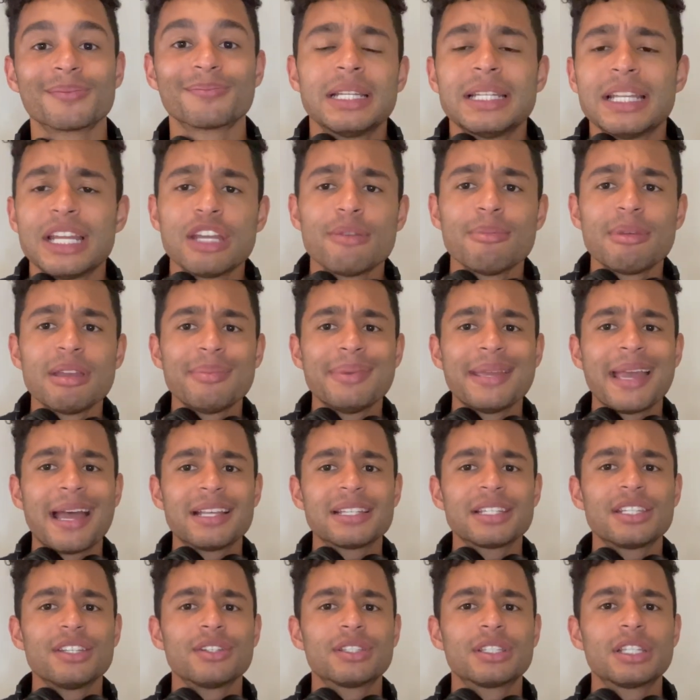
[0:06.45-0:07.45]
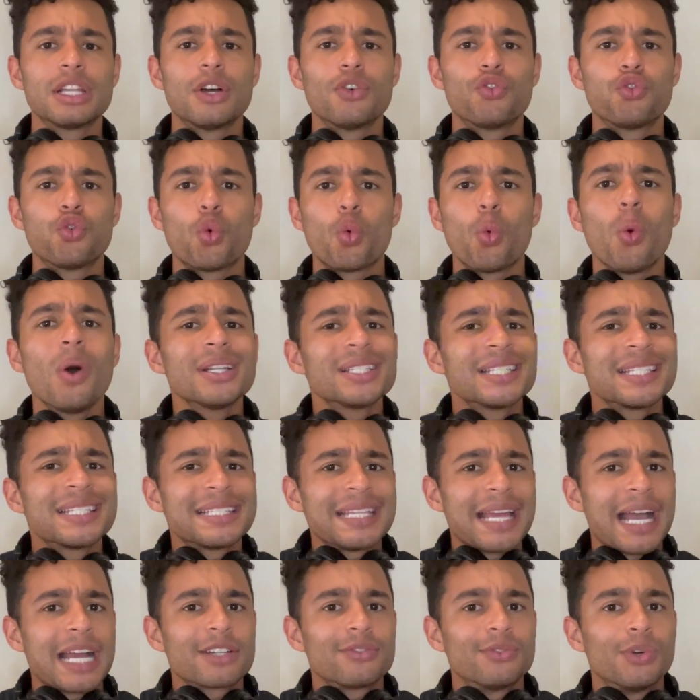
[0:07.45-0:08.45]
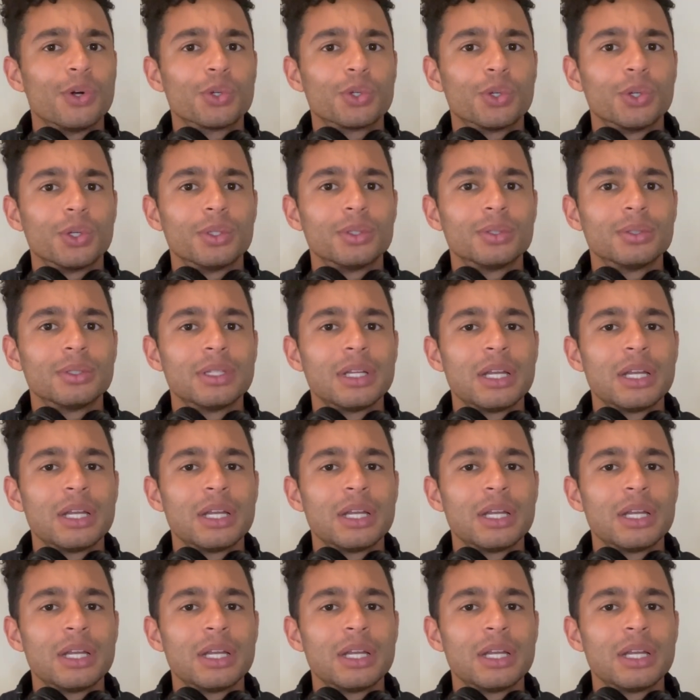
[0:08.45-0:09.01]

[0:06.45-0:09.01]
Now you may be asking yourself, what's a stacked vocal?